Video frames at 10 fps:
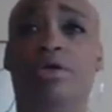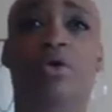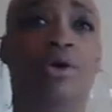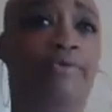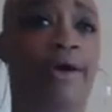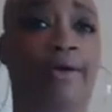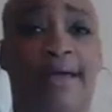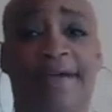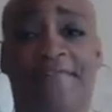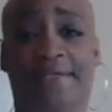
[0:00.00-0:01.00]
around
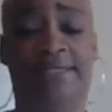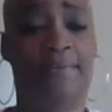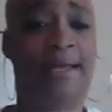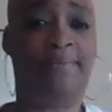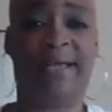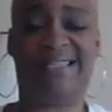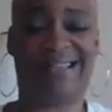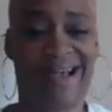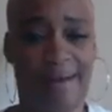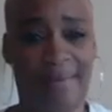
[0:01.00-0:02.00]
life and somebody makes a
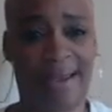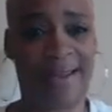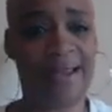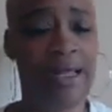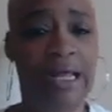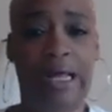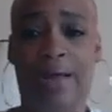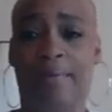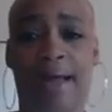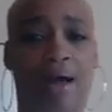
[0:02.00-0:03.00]
comment
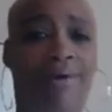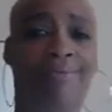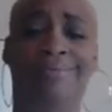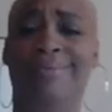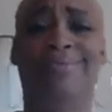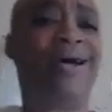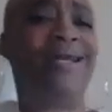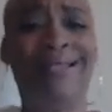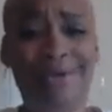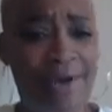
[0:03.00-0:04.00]
about, why
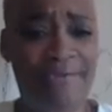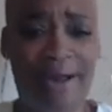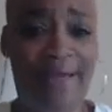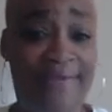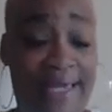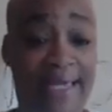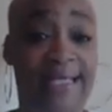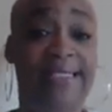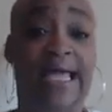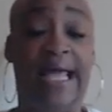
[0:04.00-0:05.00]
didn't you ever have
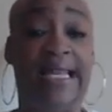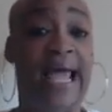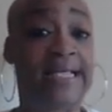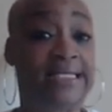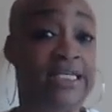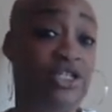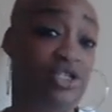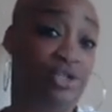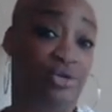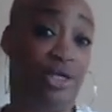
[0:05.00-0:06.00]
kids? And that sends
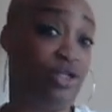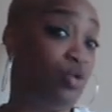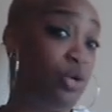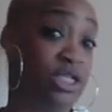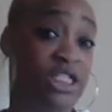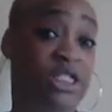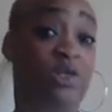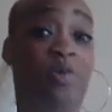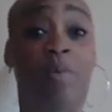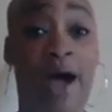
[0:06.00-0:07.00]
you into a
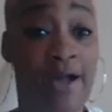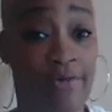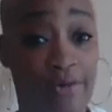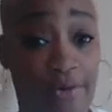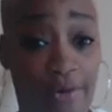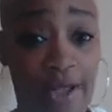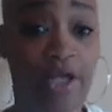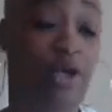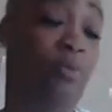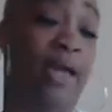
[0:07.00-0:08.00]
spiral.
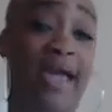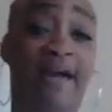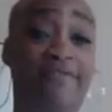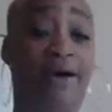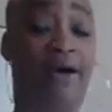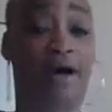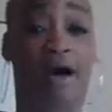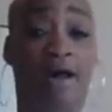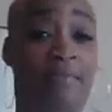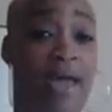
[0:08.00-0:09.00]
You may have an
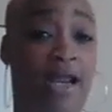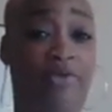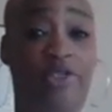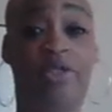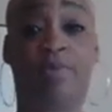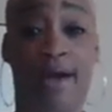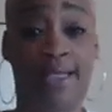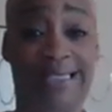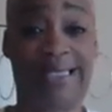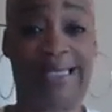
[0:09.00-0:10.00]
automatic
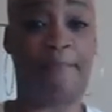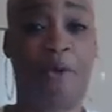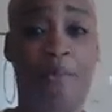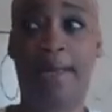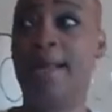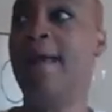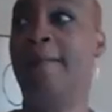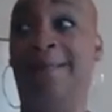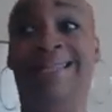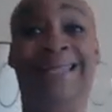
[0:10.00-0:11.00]
response in that moment,
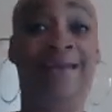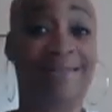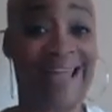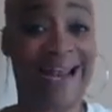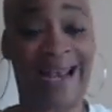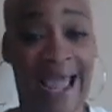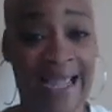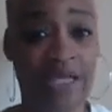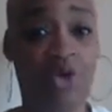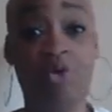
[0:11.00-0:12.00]
but later that night
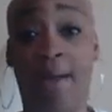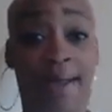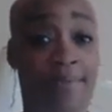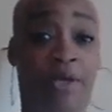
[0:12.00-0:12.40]
you might be